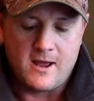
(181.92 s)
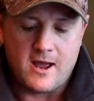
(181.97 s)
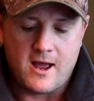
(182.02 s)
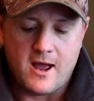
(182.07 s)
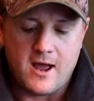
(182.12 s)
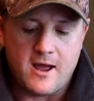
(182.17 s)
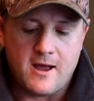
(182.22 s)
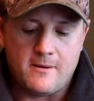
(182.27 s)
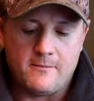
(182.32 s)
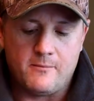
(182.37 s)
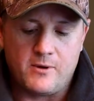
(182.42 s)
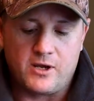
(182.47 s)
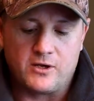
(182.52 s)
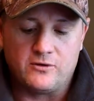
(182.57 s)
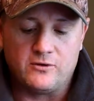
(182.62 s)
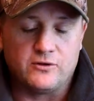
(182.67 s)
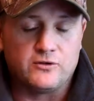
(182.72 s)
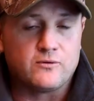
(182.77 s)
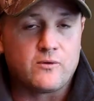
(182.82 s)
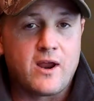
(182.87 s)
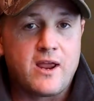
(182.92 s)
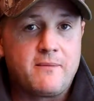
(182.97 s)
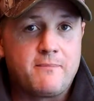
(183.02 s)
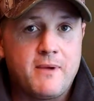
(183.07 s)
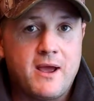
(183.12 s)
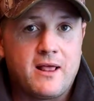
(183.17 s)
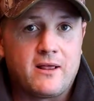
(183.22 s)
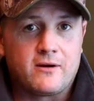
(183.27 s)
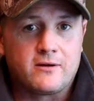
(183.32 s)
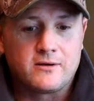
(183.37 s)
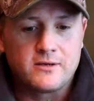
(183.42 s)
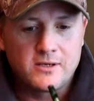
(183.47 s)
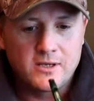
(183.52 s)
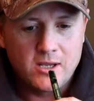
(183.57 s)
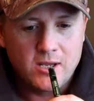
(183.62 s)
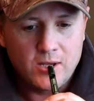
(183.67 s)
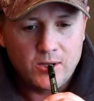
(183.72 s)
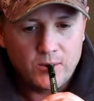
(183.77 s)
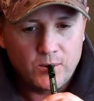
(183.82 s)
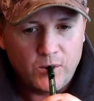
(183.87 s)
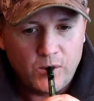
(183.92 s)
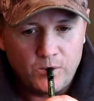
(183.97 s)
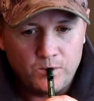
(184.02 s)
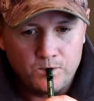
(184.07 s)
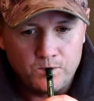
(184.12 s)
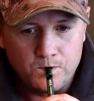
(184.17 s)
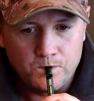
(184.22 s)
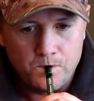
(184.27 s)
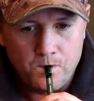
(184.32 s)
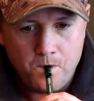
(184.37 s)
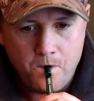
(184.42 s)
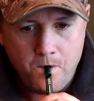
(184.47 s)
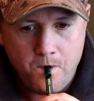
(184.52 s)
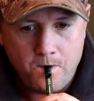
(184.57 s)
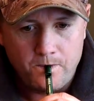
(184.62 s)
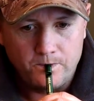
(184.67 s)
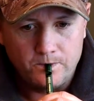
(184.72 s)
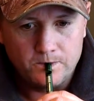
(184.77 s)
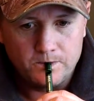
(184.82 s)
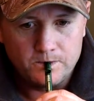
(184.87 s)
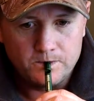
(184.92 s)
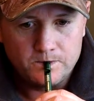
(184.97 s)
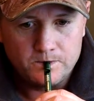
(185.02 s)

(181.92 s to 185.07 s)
We can do a Drake mallard. We